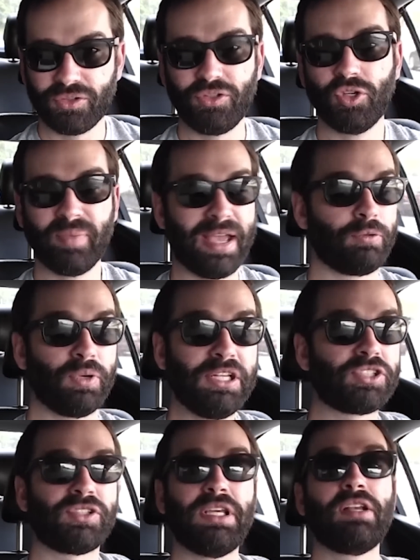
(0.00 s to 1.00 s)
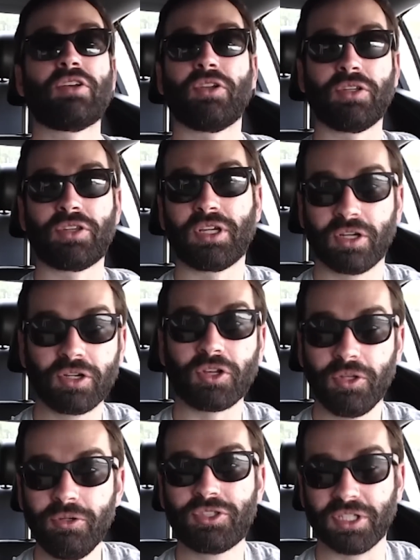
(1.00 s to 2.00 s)
you may reach the inc- the
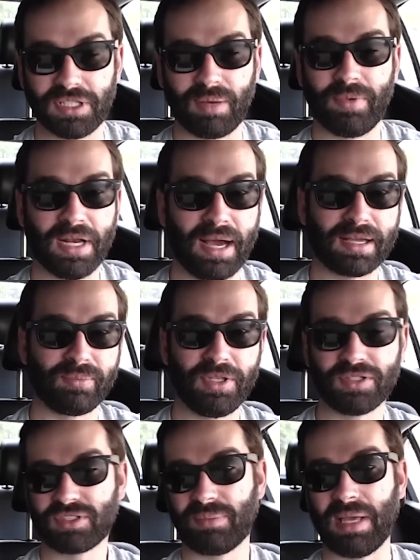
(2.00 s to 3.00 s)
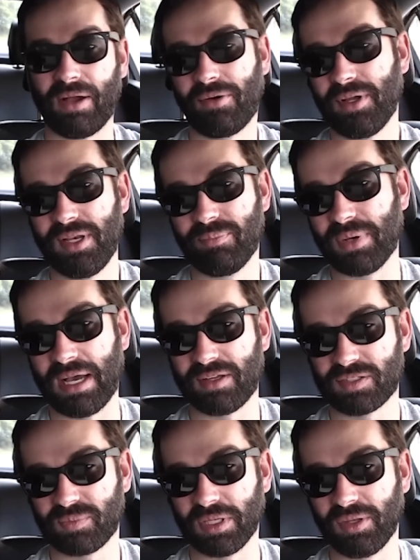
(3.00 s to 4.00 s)
conclusion that monogamy is somehow an
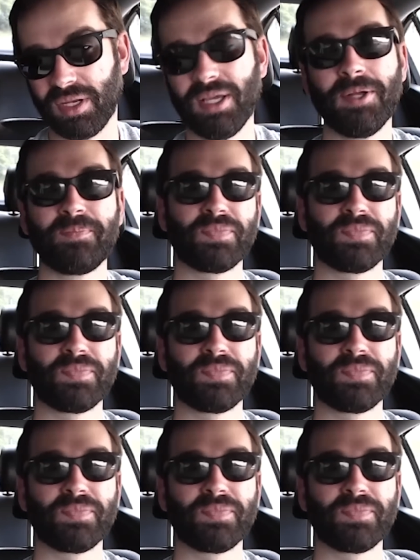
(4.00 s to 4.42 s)
impossibility.